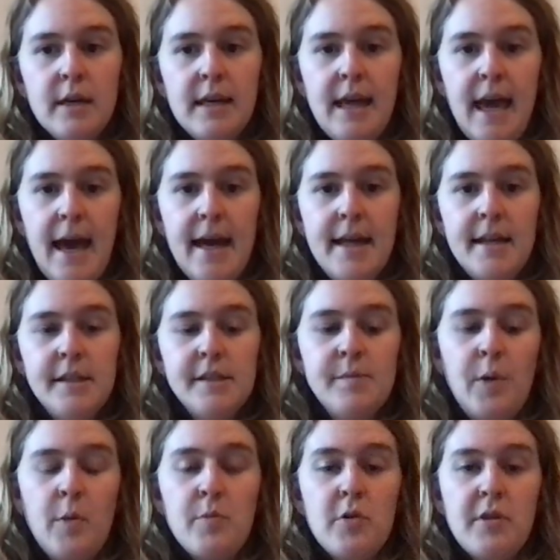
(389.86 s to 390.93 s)
get
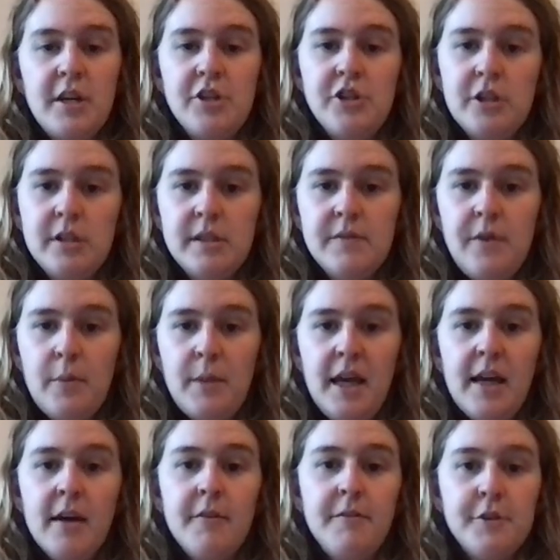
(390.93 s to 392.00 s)
sperm donations from
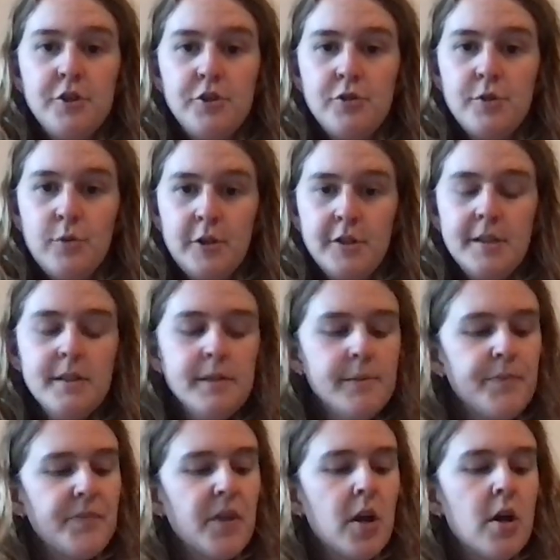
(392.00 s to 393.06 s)
like official sources.
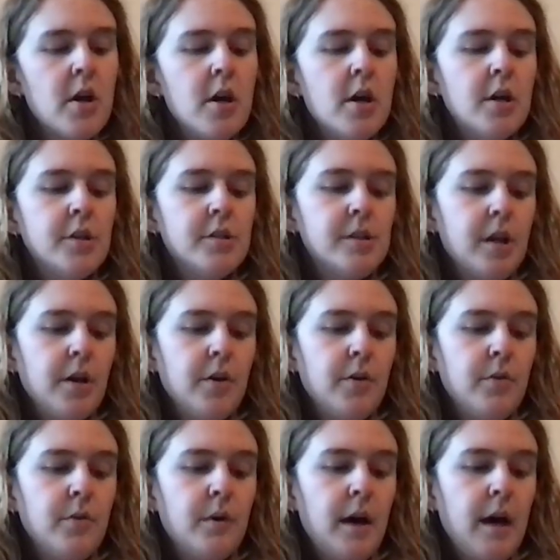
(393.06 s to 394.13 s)

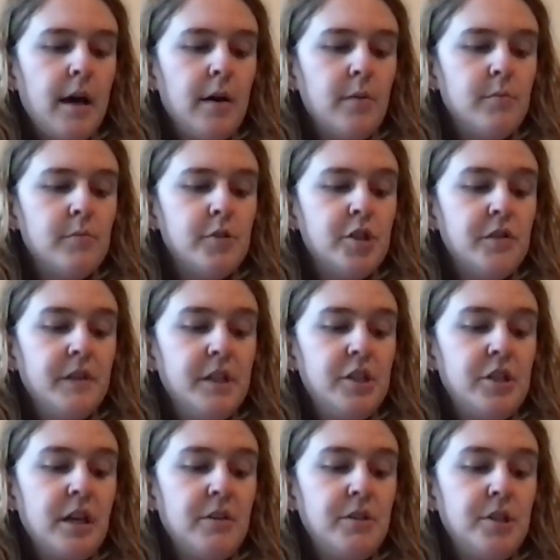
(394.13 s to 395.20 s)
So she
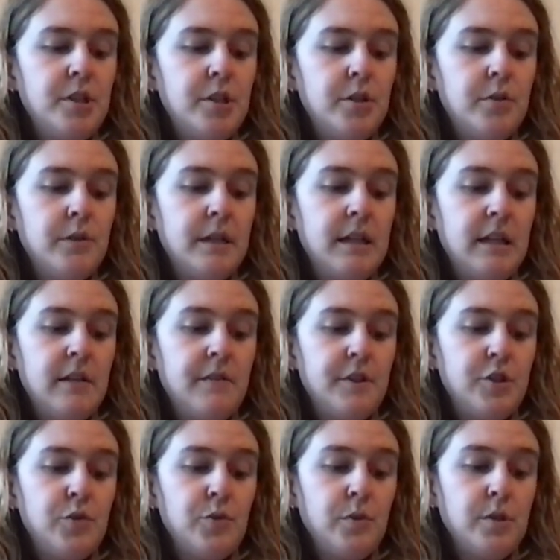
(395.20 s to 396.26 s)
reached out to an
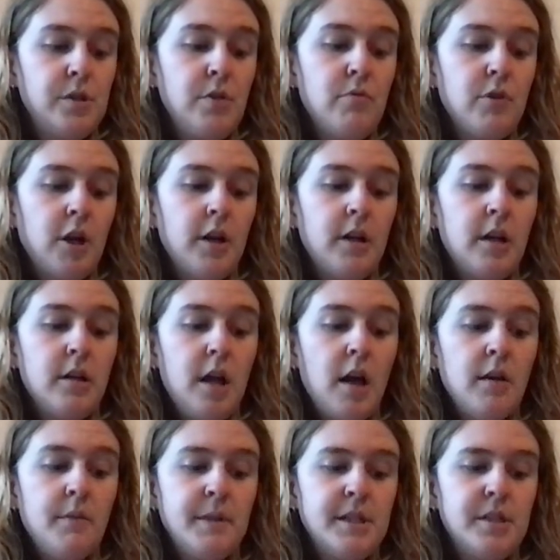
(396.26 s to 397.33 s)
individual donor, an
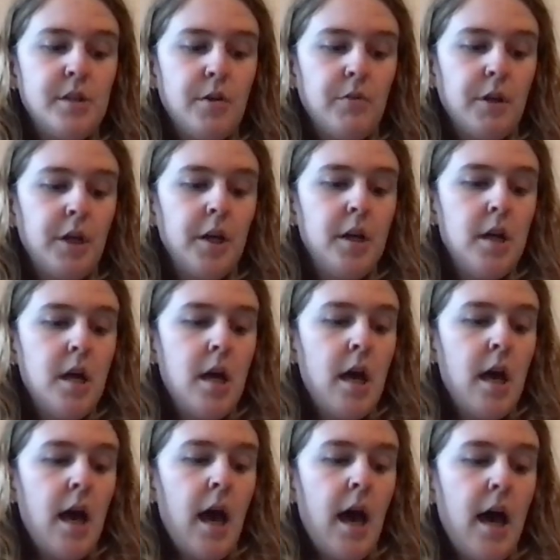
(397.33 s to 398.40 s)
anonymous donor,
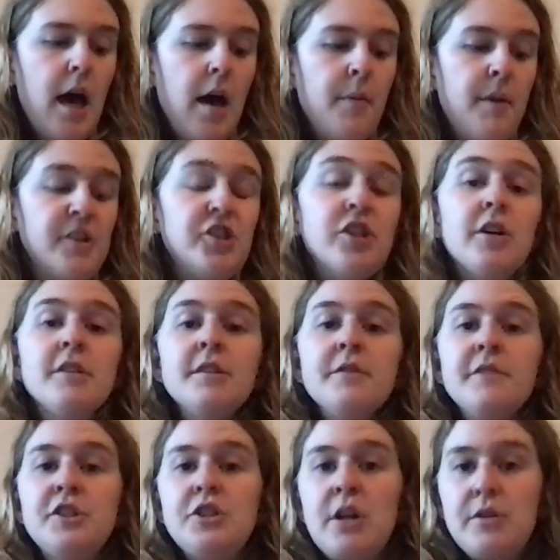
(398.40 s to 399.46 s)
and she also
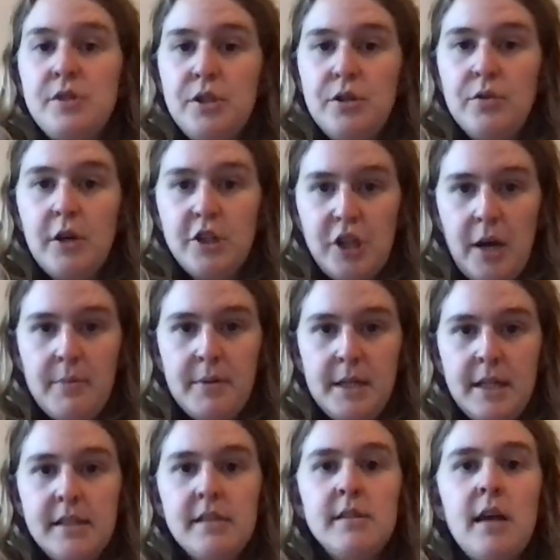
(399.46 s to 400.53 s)
reached out to a
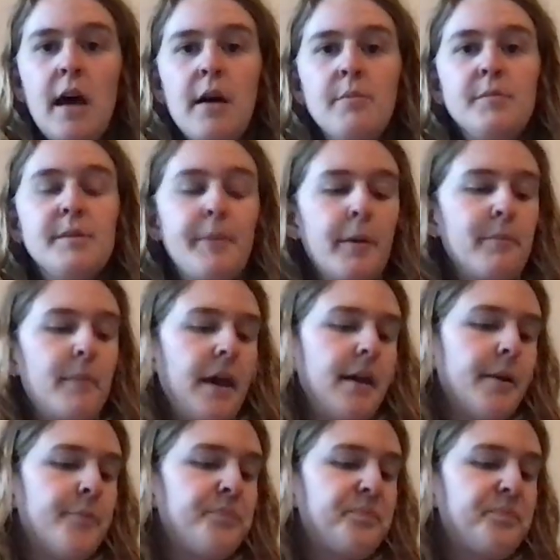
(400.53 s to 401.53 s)
Japanese sperm bank,